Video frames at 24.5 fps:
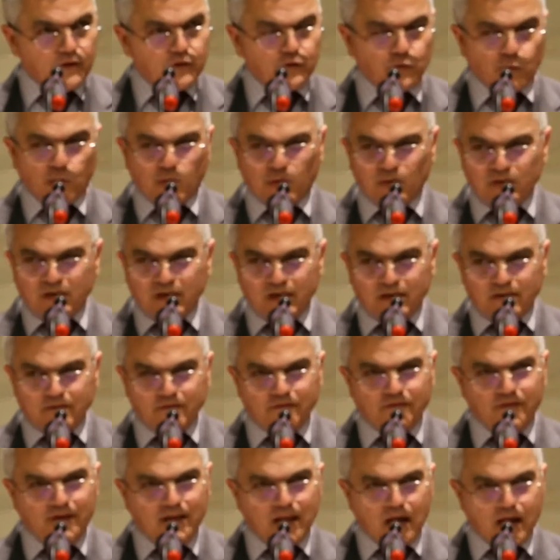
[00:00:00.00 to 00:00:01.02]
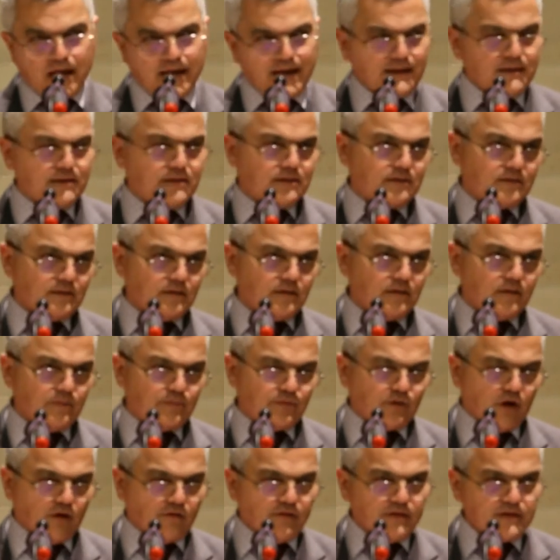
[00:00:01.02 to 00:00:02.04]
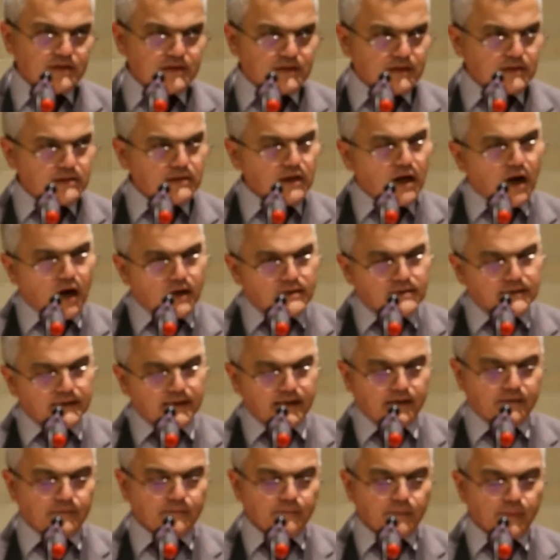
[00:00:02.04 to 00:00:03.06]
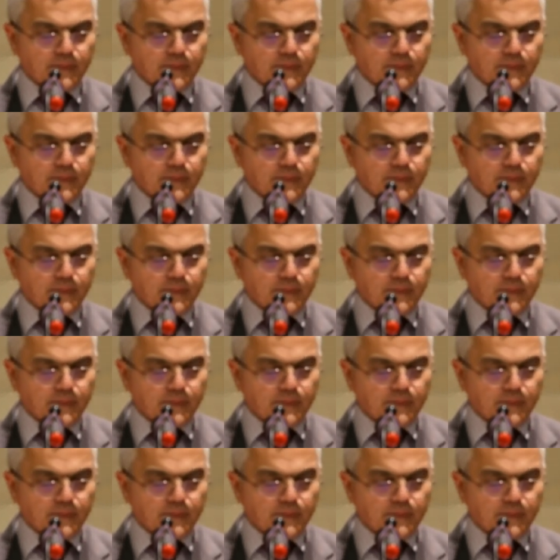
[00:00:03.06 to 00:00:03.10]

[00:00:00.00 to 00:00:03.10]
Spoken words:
to all the vilayets, the provinces, asking,